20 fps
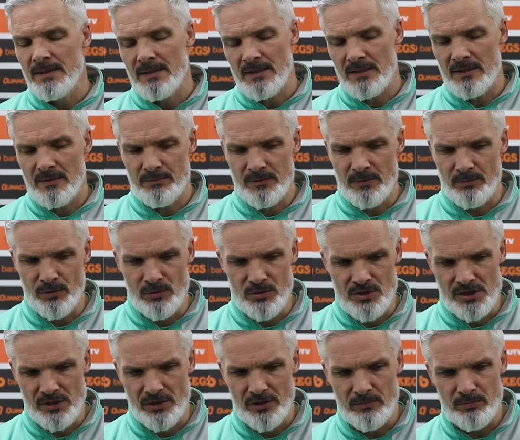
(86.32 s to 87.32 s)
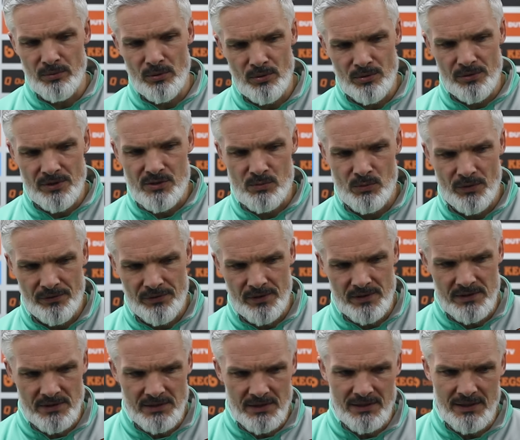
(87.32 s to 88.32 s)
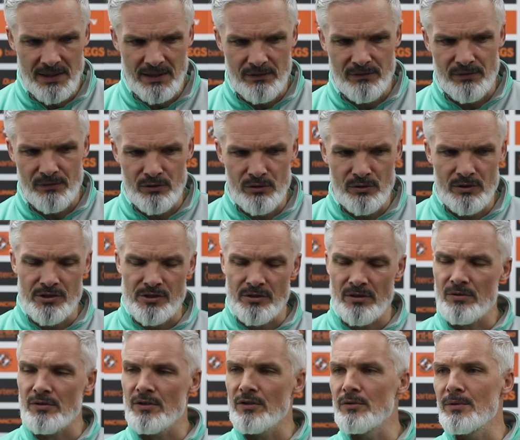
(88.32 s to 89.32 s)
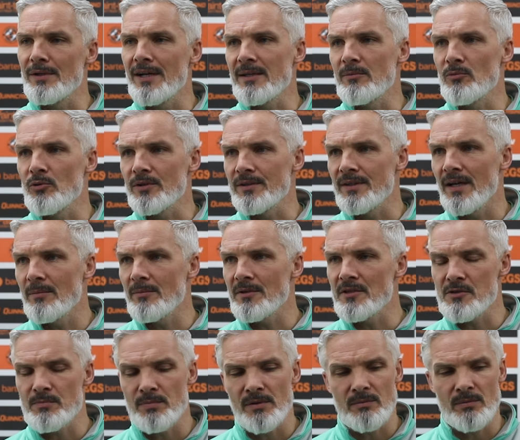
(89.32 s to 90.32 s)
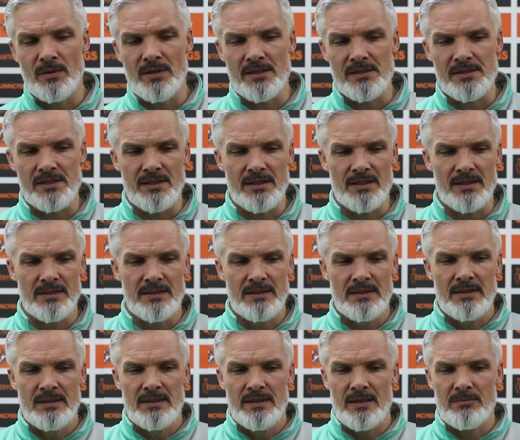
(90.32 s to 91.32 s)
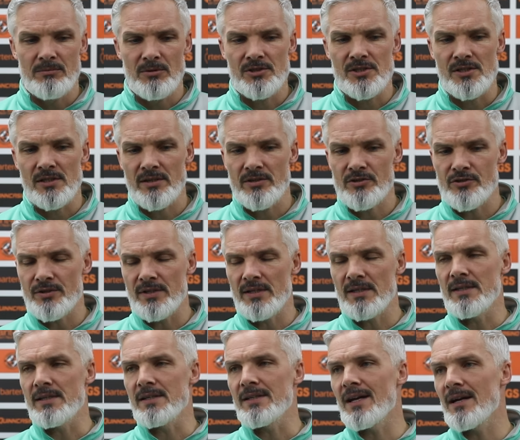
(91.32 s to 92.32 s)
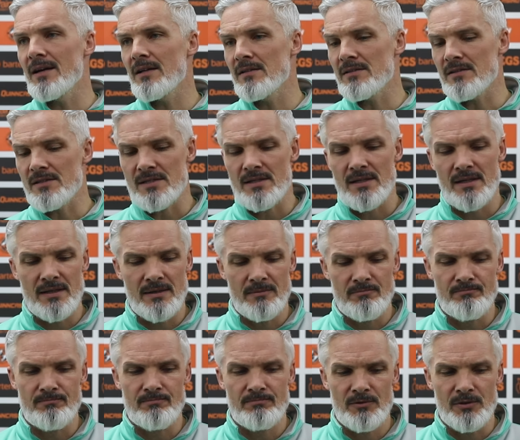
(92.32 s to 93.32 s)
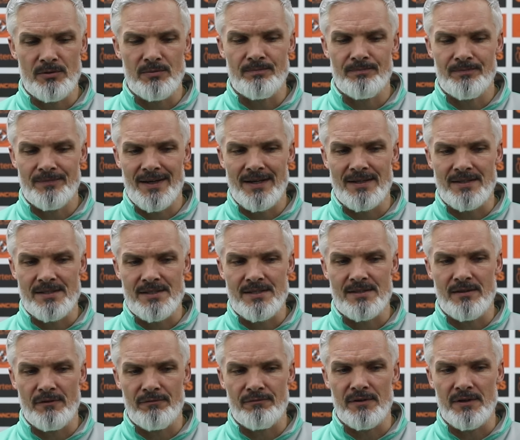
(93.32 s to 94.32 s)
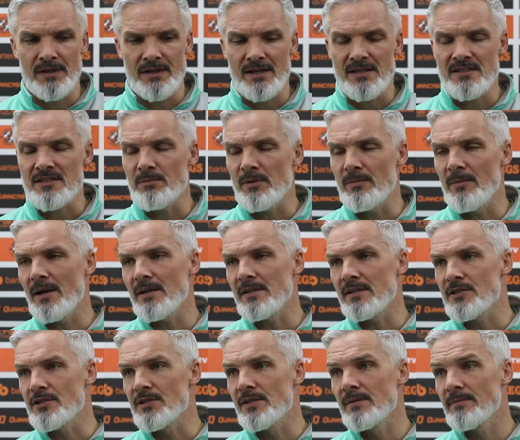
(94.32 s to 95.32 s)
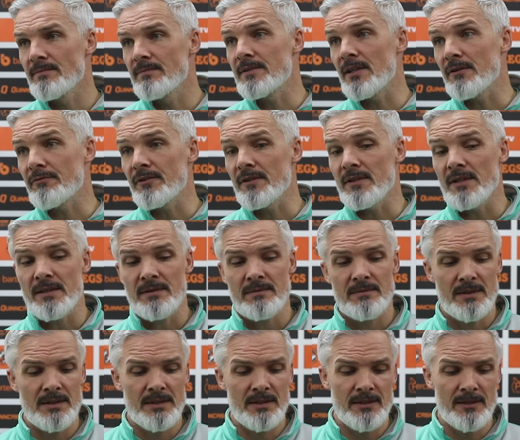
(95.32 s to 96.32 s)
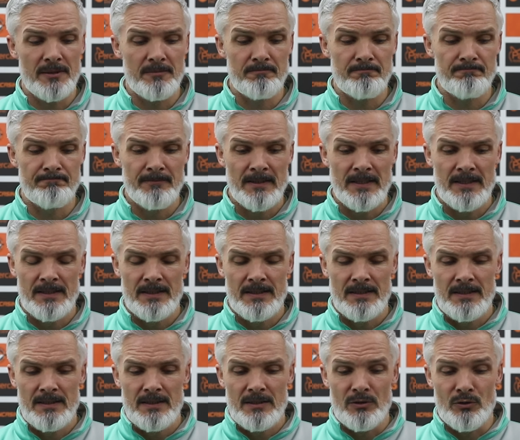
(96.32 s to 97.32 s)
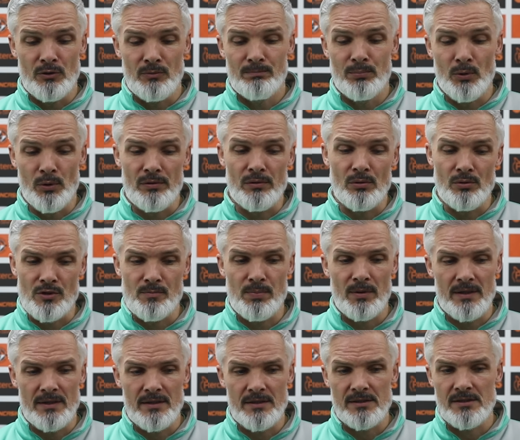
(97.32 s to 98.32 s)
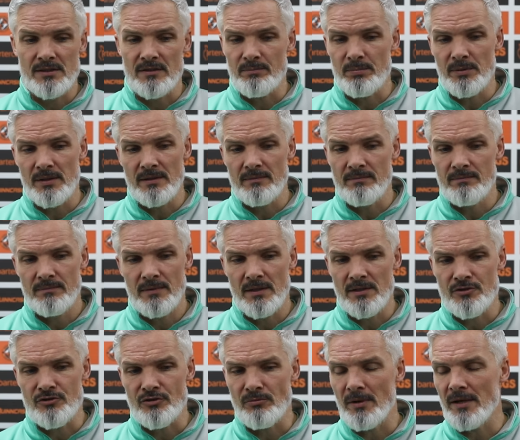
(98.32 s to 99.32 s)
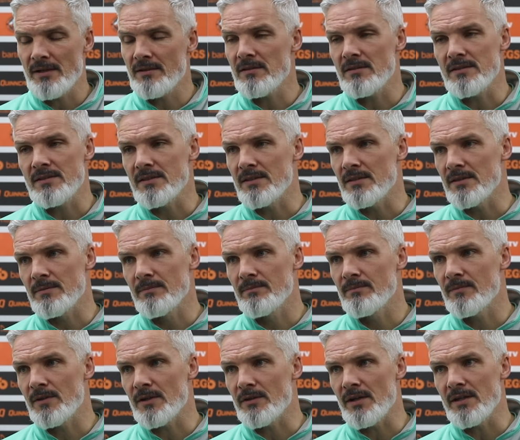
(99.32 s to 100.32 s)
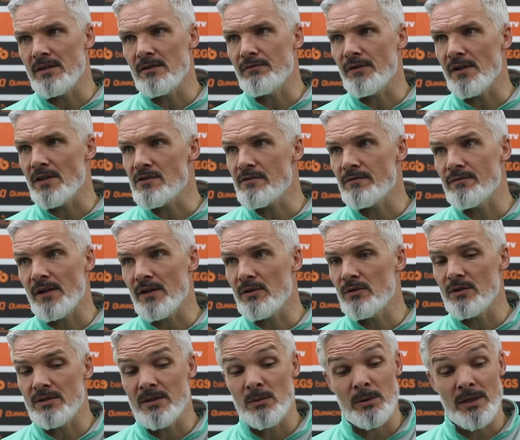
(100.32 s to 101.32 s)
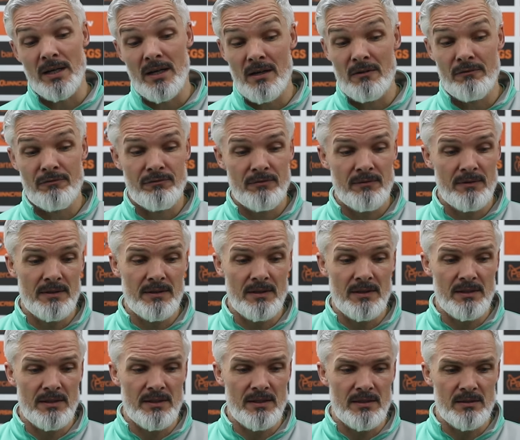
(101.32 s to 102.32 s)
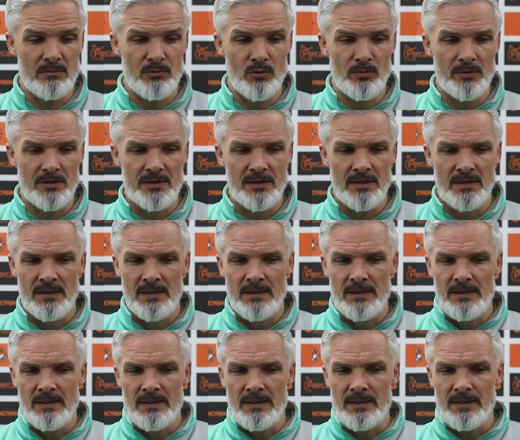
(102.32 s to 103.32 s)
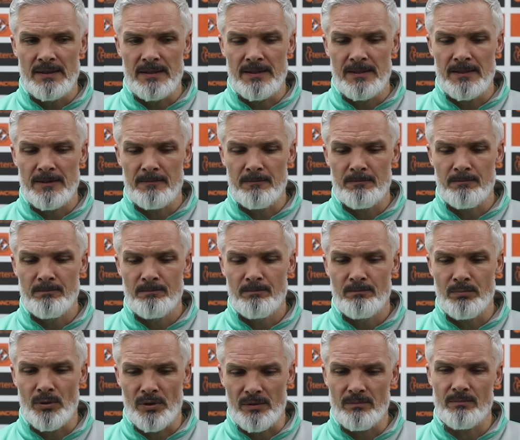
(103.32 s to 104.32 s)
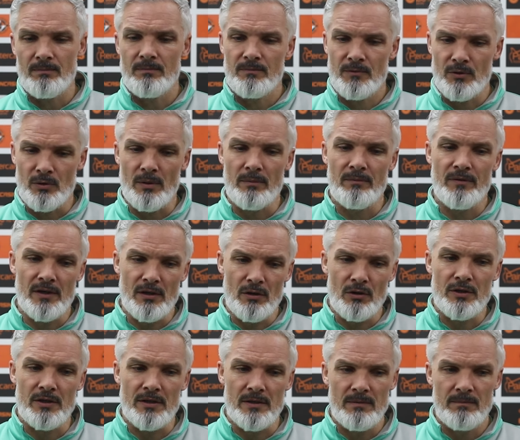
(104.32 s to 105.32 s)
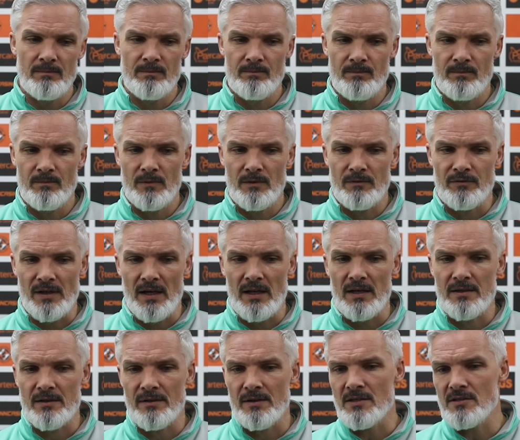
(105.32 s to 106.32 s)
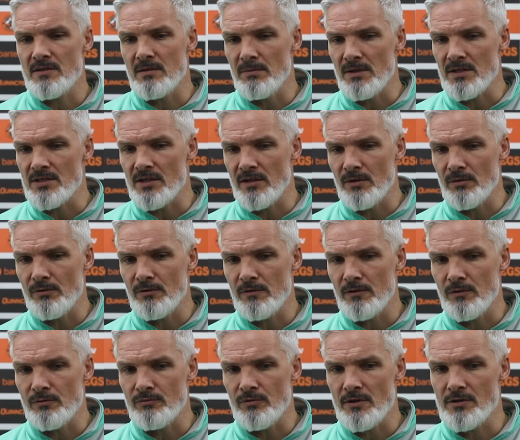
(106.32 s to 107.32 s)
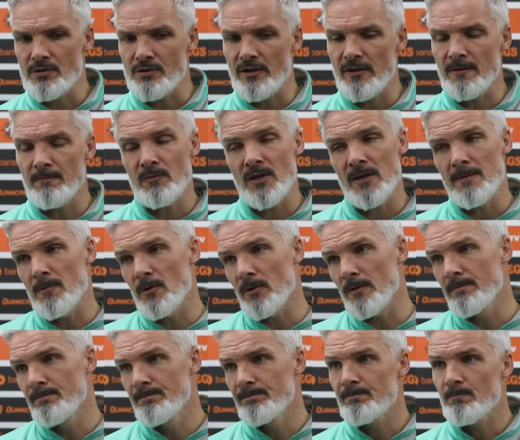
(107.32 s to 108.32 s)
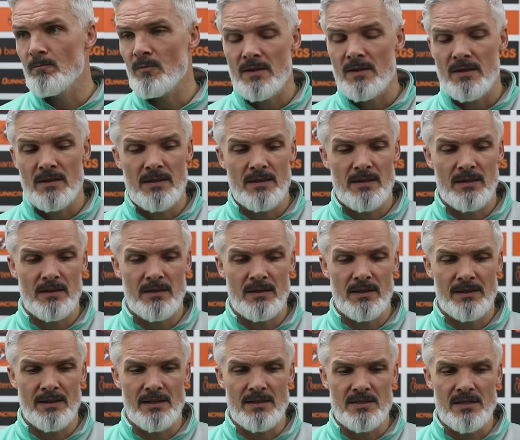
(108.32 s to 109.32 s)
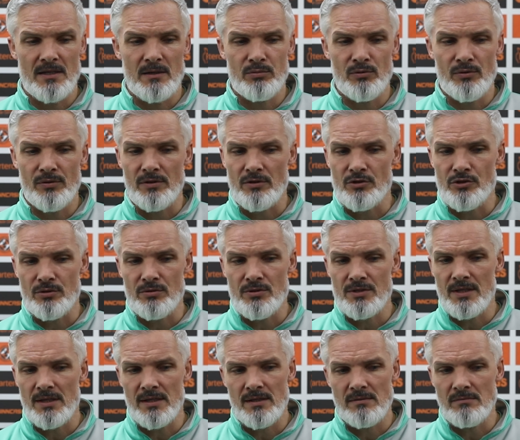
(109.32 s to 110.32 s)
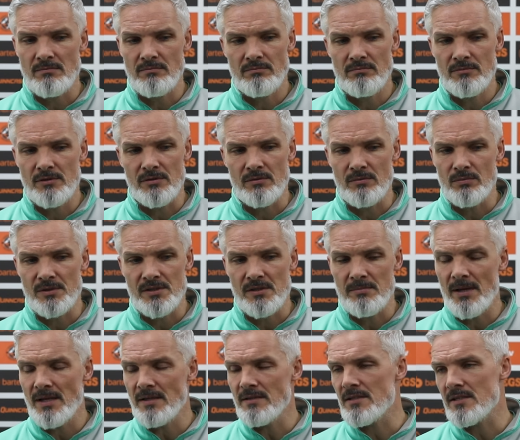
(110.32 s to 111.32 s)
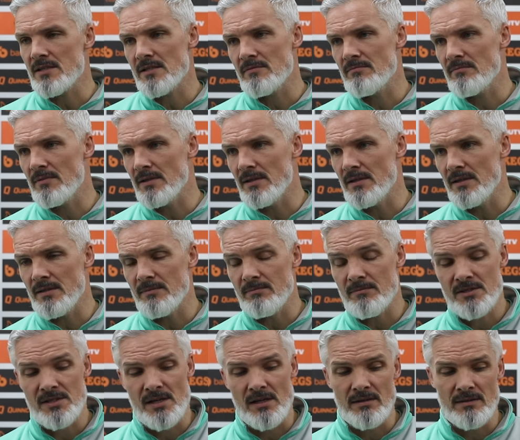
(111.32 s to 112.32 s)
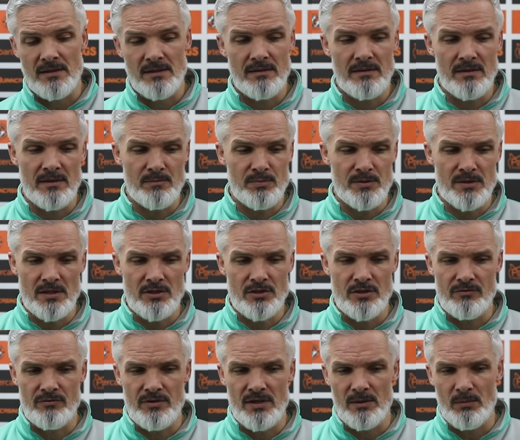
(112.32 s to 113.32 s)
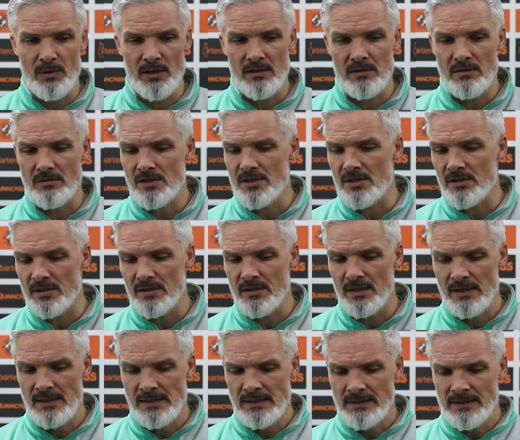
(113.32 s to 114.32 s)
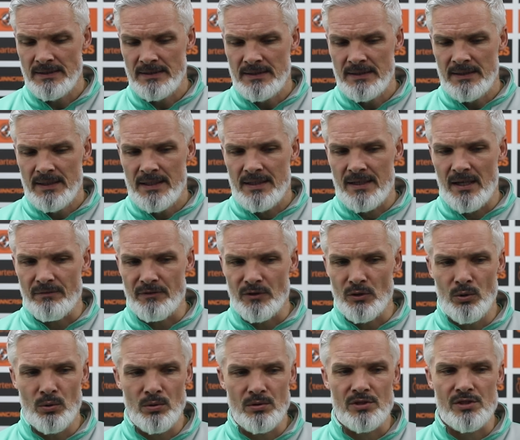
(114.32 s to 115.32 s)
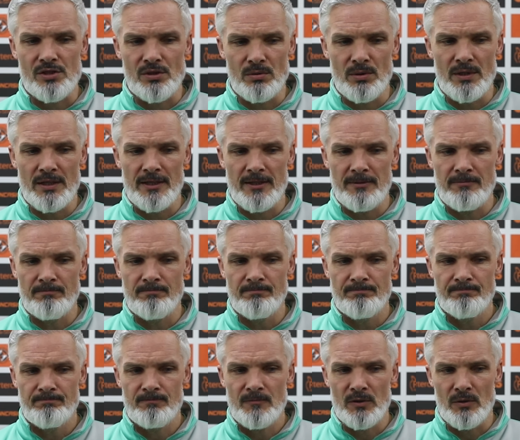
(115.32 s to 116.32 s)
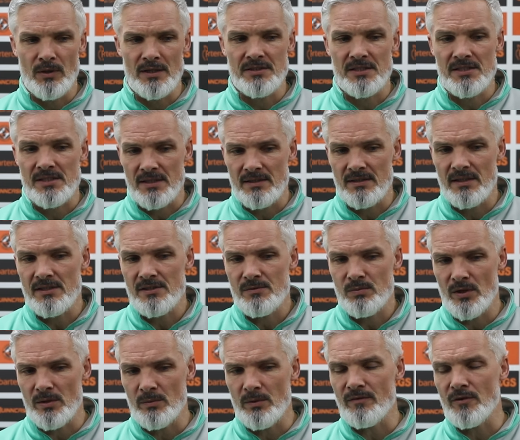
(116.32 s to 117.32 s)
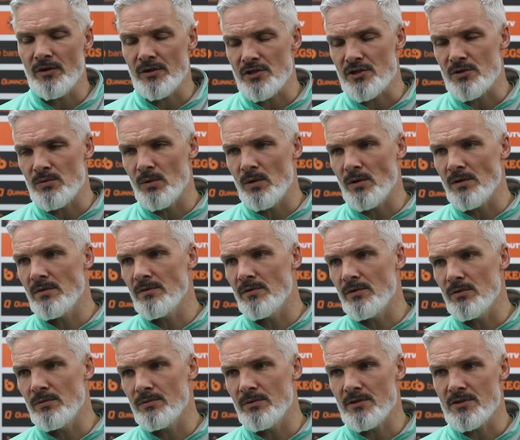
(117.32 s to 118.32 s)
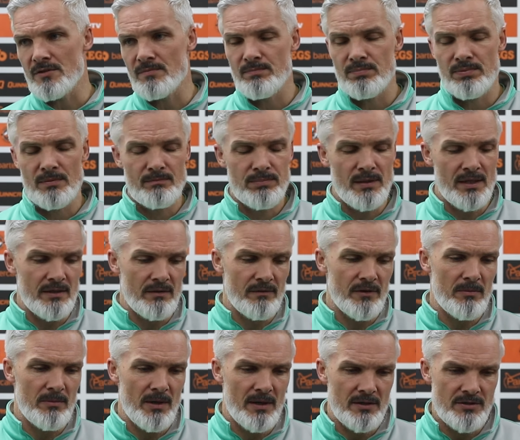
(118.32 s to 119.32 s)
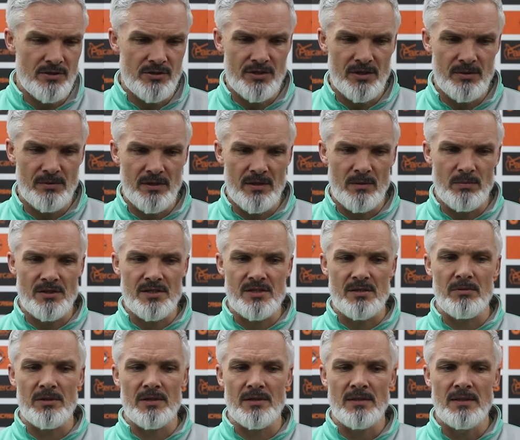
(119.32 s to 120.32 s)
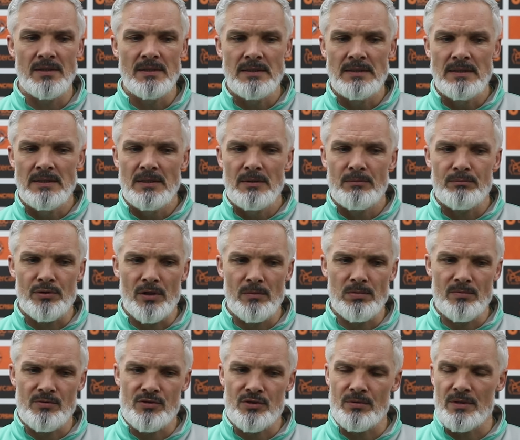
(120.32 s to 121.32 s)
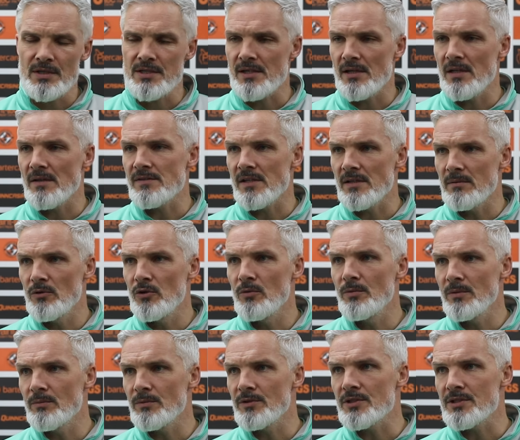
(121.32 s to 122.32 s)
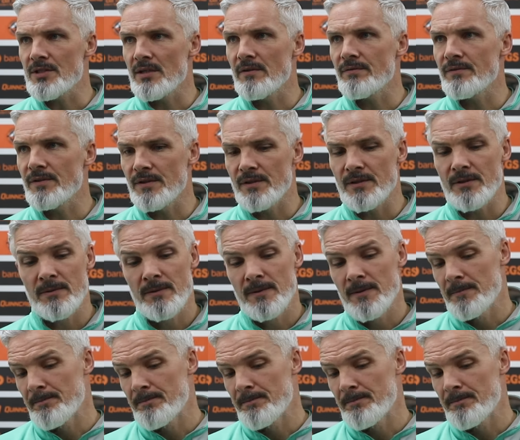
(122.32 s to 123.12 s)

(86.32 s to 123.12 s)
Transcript: The bruising on a bone is one thing you can get through because you're not going to do it any more damage. But when it's a muscle injury like Gal's, then that's different and has to be managed differently. Both those players have been instrumental to the great defensive record that we have in the league at the moment. But I'm very lucky if Gallagher is to miss out. Ross Graham came on against Arbroath on Tuesday and was immense. Settled into the position really well alongside Kevin Holt. So, as I said, that's why we've got a squad. There's plenty of other managers out there with similar problems to ourselves at the moment. We just have to